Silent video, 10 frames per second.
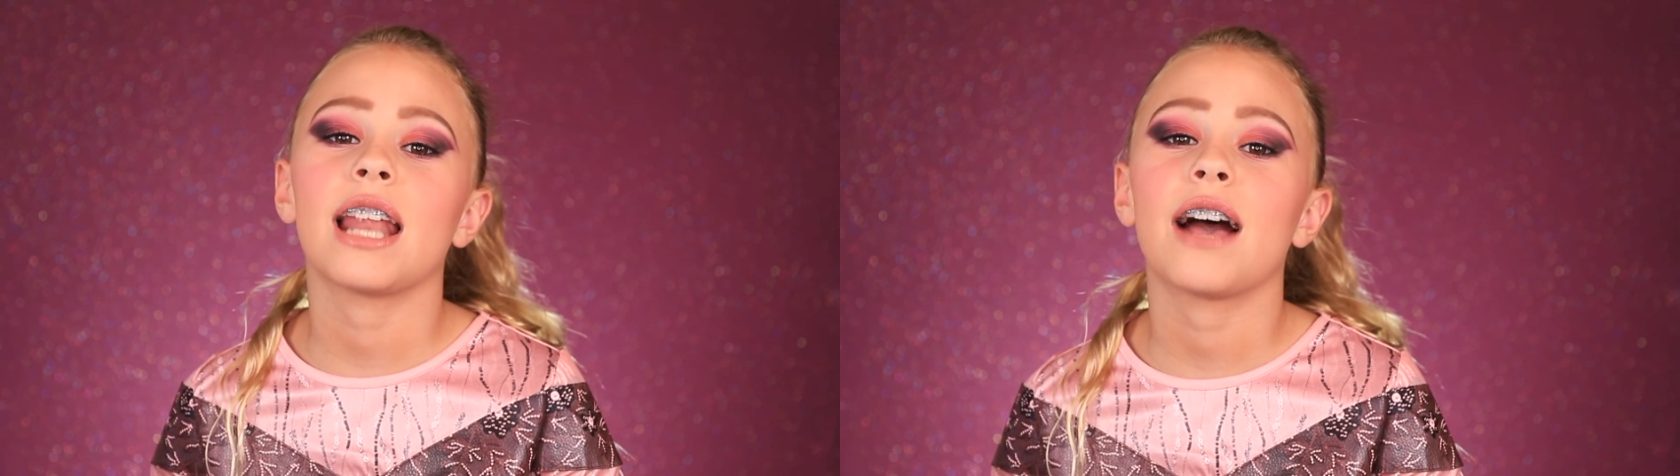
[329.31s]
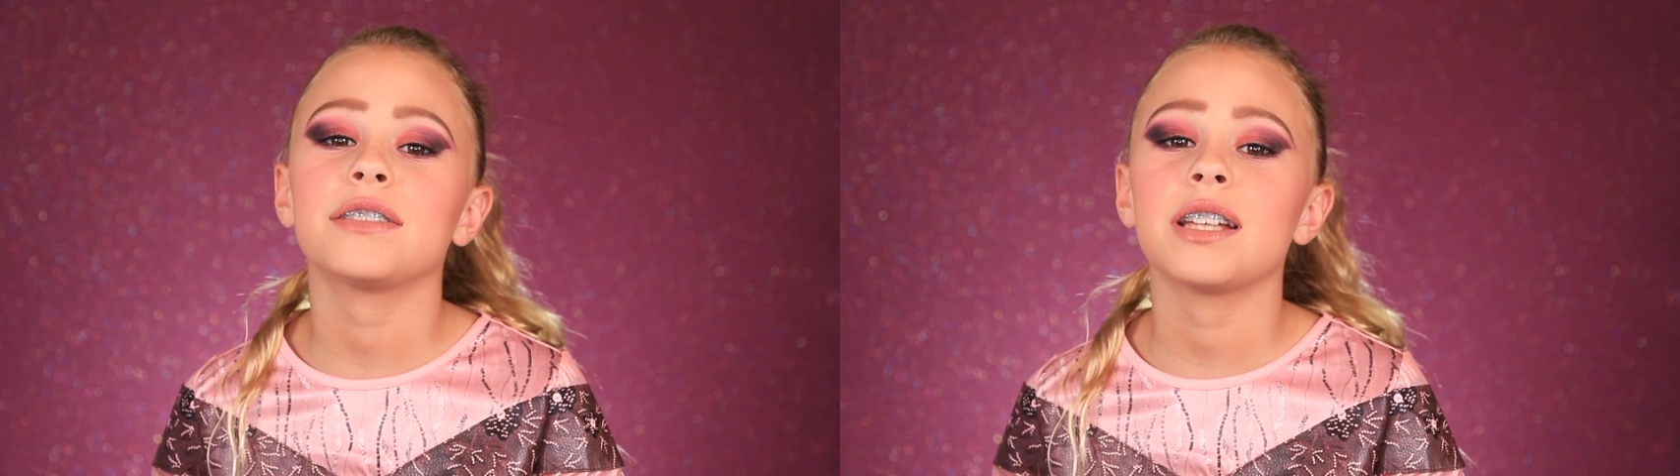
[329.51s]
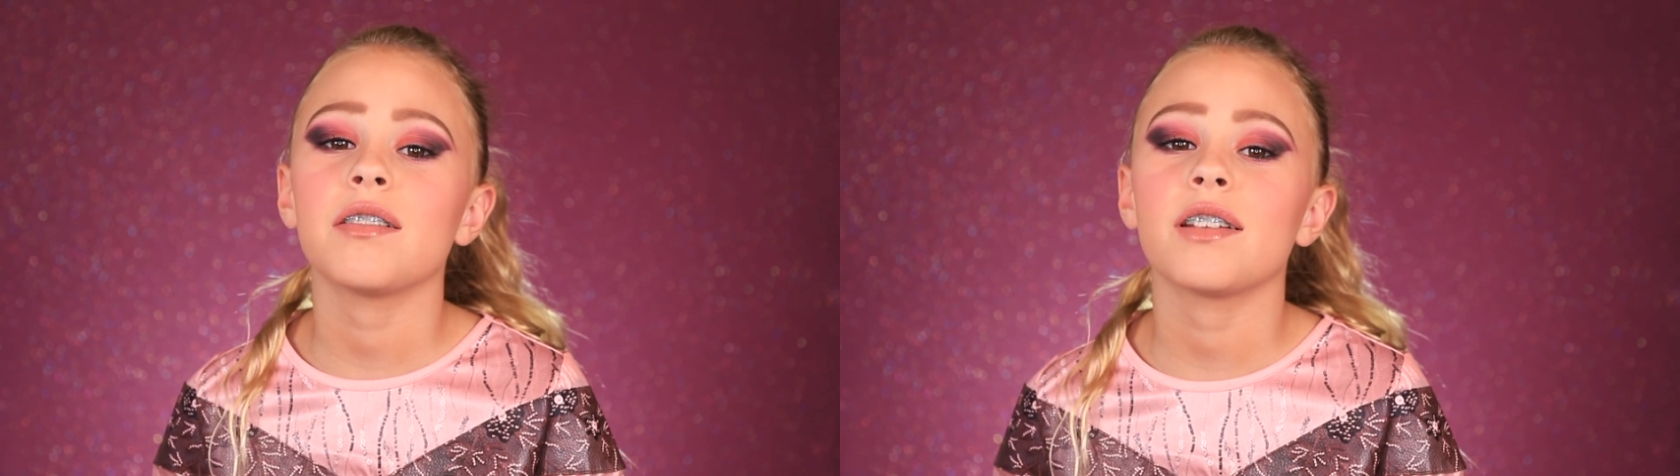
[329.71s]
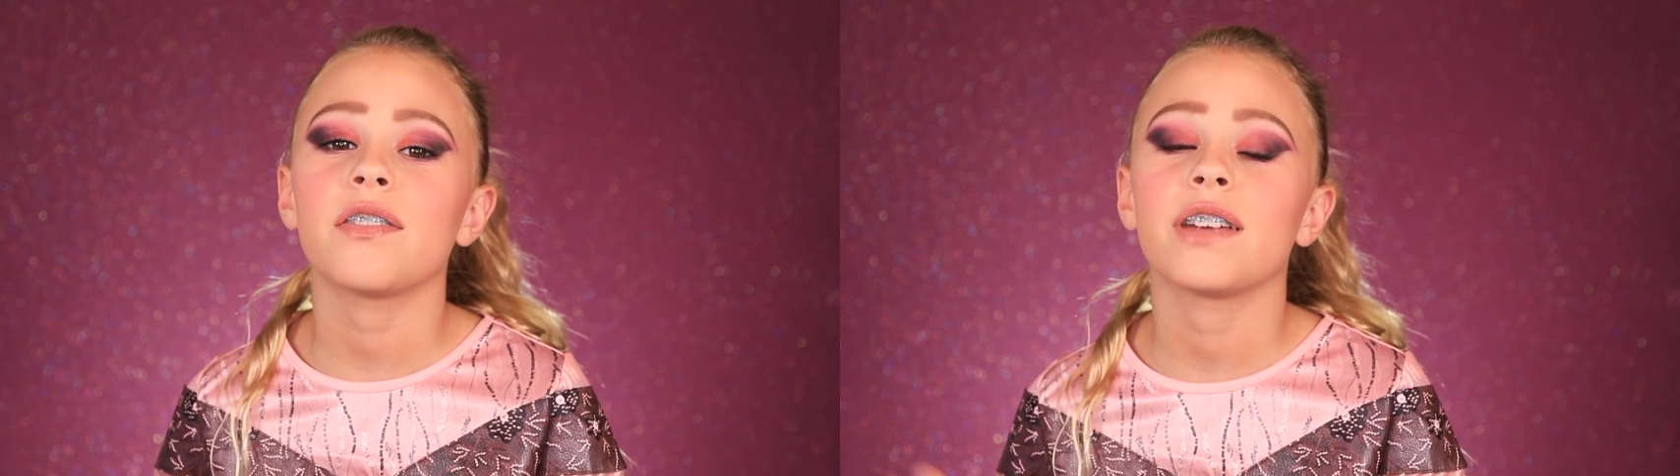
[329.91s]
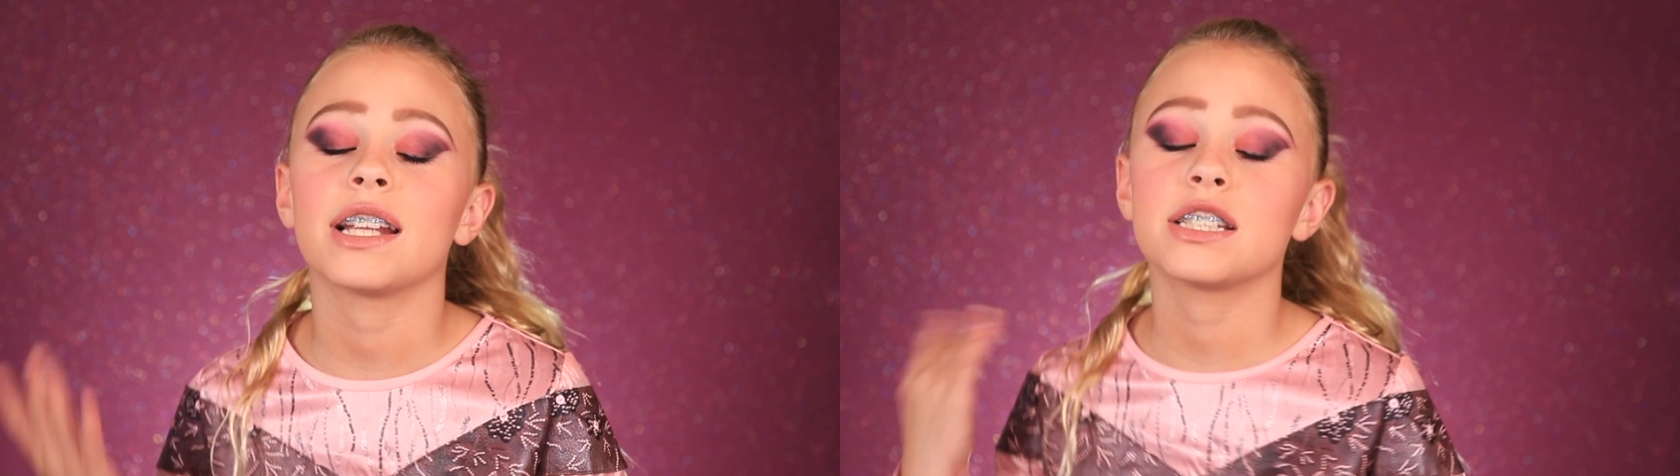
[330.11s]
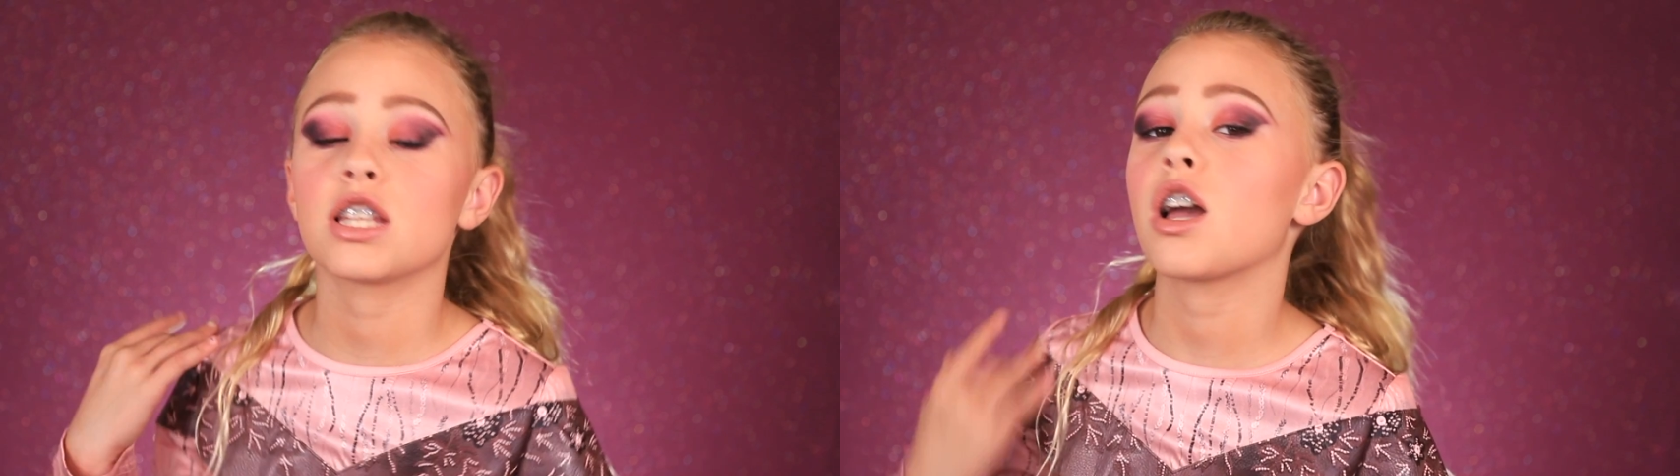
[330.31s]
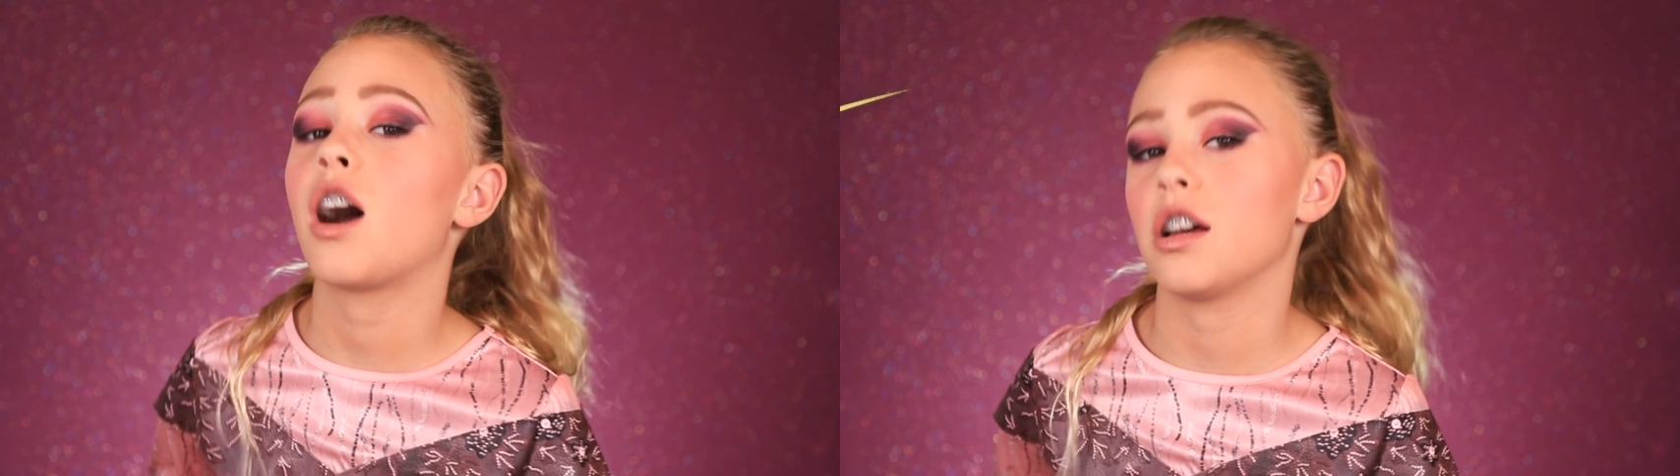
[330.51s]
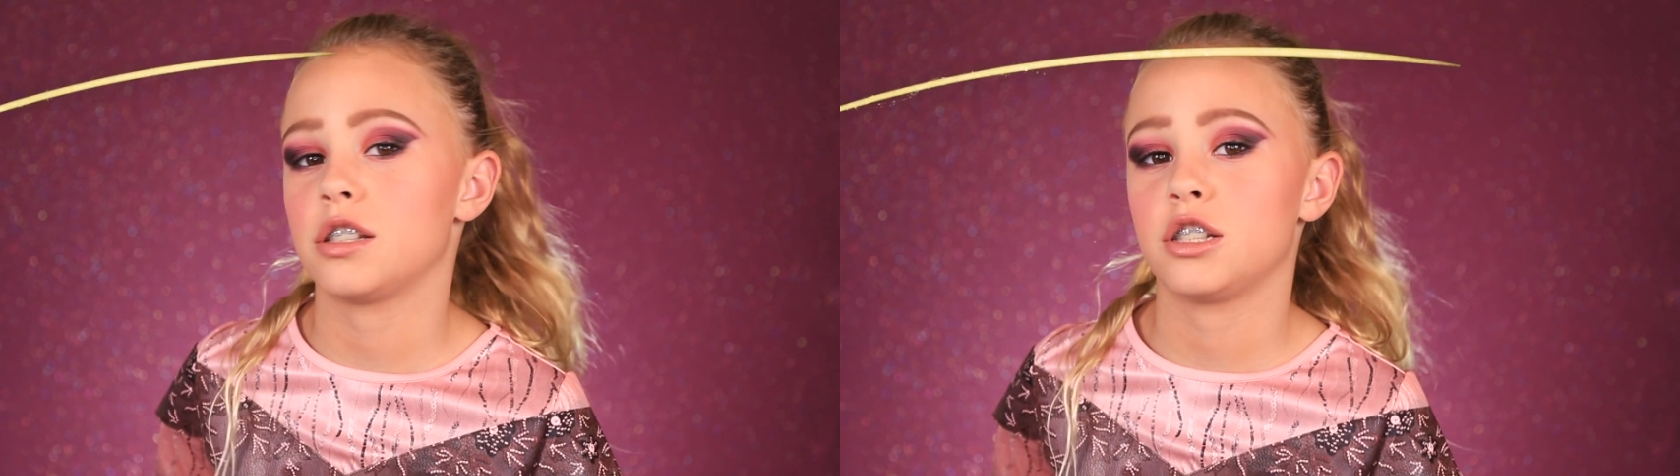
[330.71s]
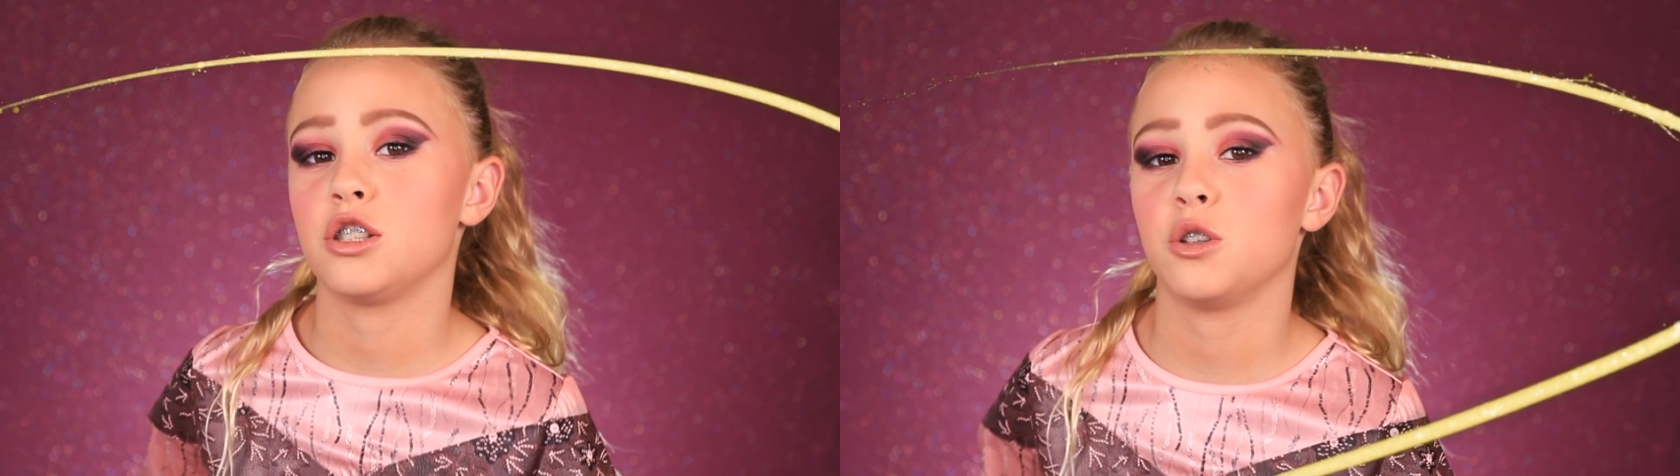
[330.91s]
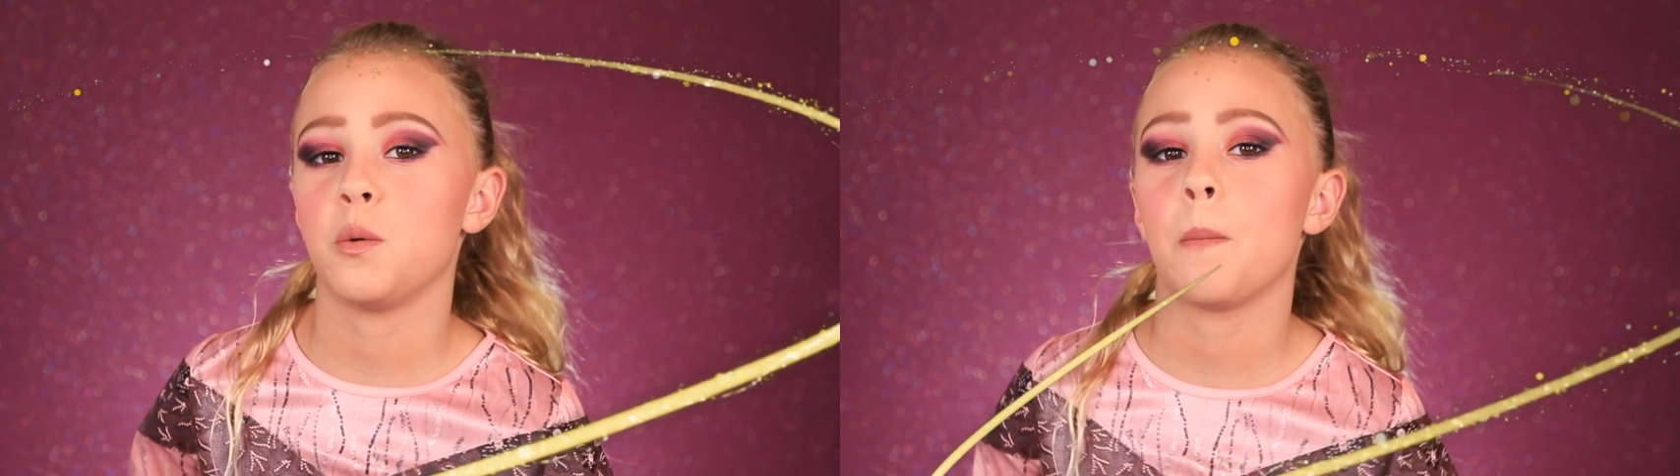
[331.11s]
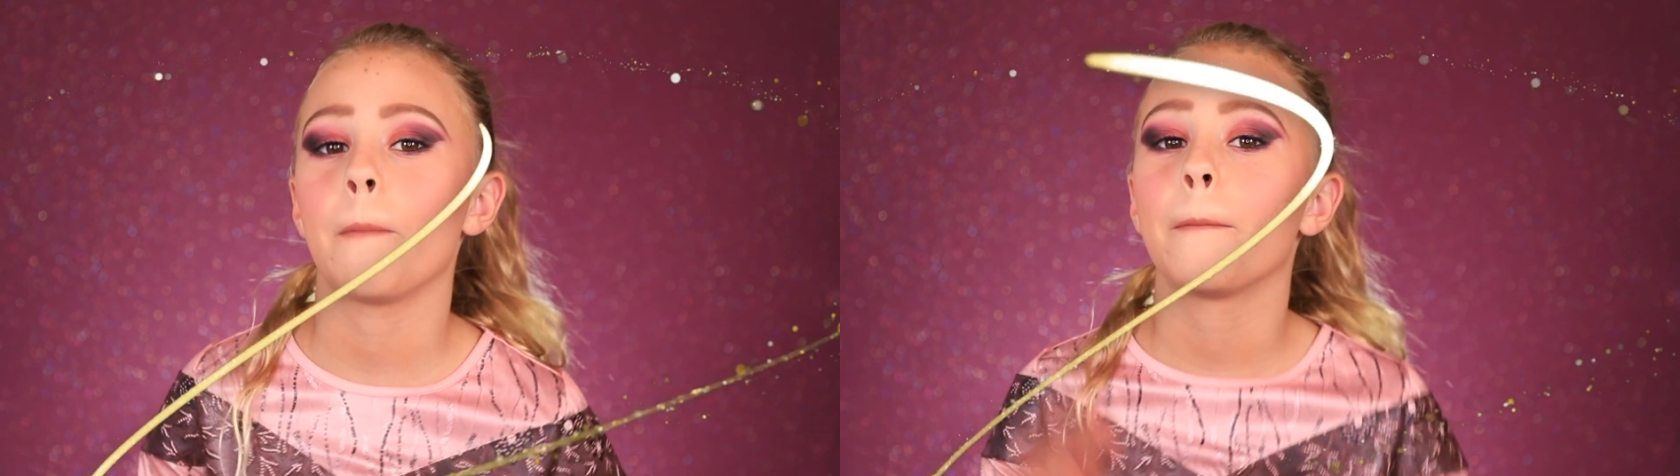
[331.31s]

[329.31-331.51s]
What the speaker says: now it's time to finish the costume.